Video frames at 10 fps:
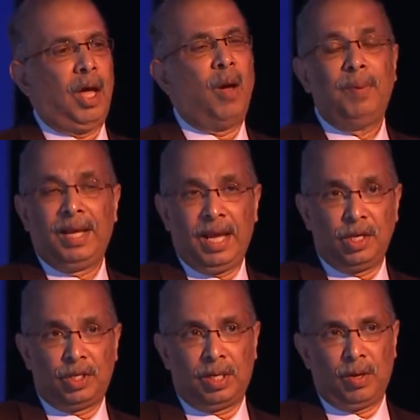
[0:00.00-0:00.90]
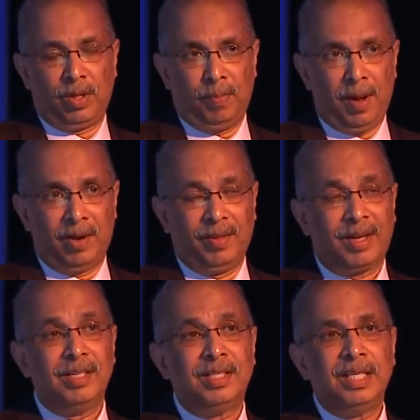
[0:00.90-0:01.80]
obligation on the part of the
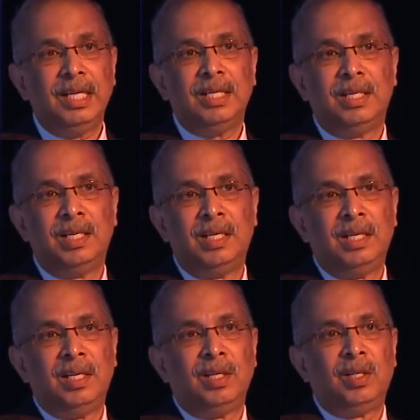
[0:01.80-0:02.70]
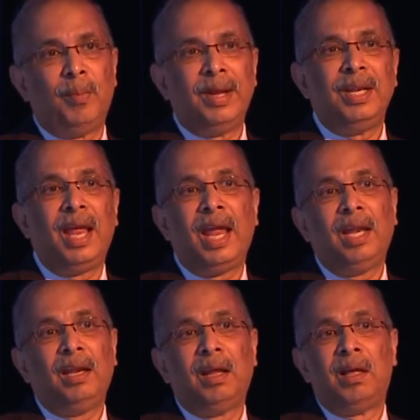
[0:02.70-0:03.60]
country to
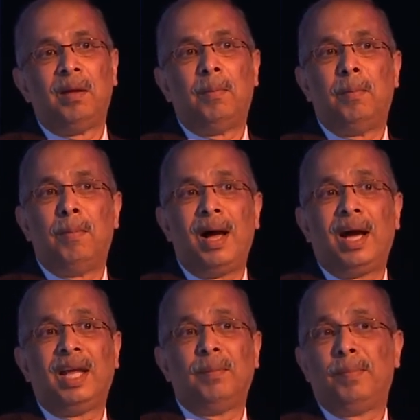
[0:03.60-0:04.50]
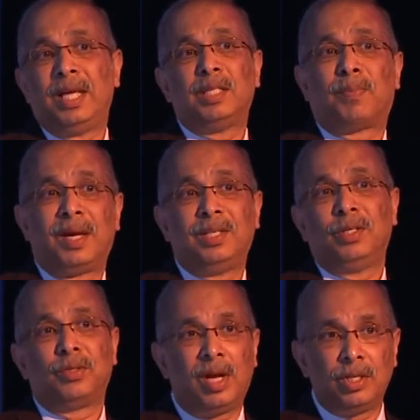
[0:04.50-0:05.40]
maintain market-based
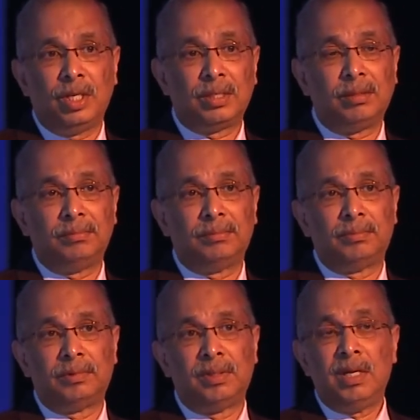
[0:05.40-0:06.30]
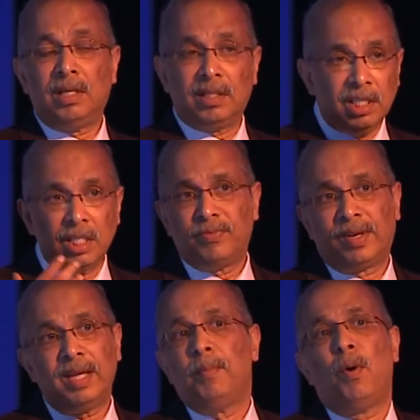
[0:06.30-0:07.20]
pricing structures. This is
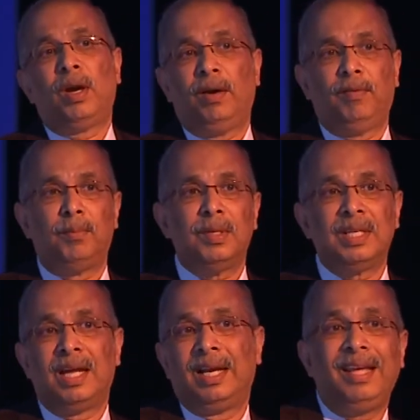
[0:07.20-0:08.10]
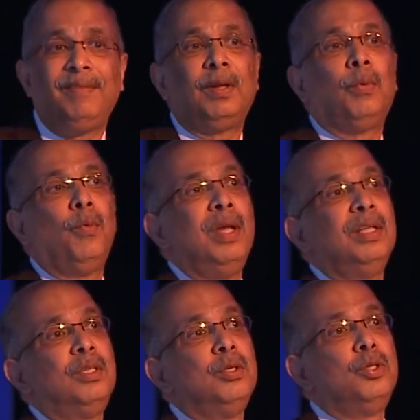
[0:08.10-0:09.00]
very important for Brazil if it
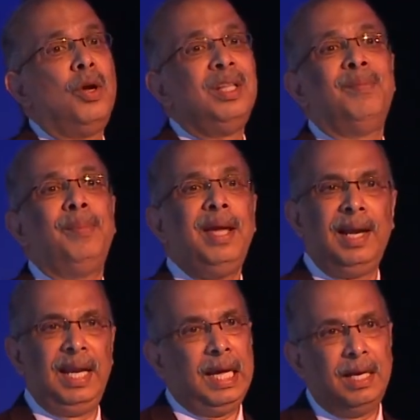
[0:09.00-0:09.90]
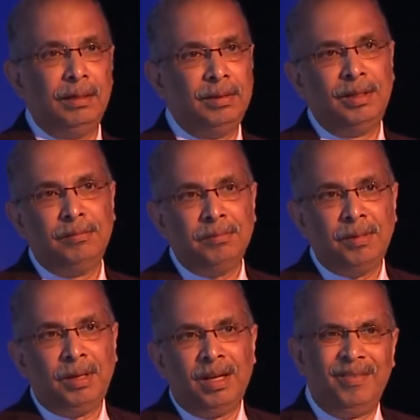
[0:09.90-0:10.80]
wants to join the big league.
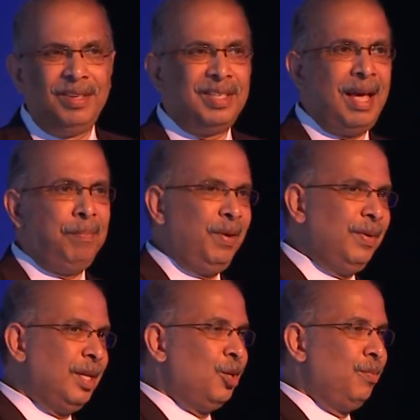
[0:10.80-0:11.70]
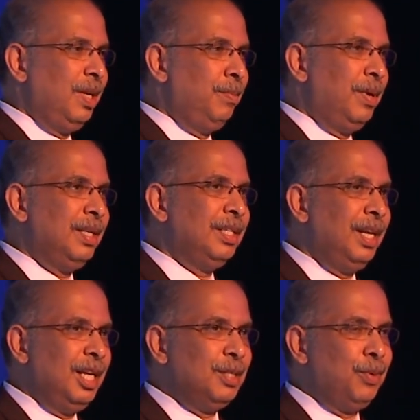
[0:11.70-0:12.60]
If it's happy with the 2 million barrels a
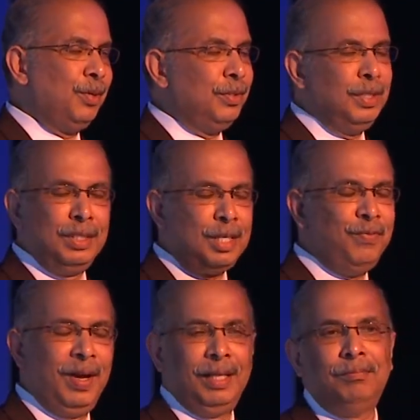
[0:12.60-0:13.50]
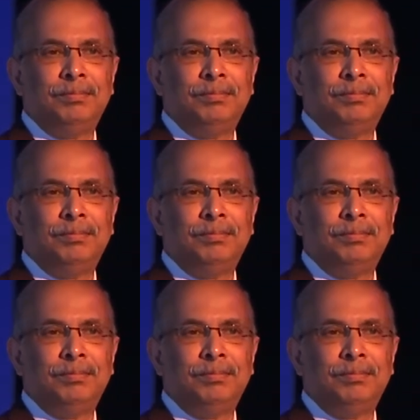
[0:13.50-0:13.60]
day it's producing, that's fine.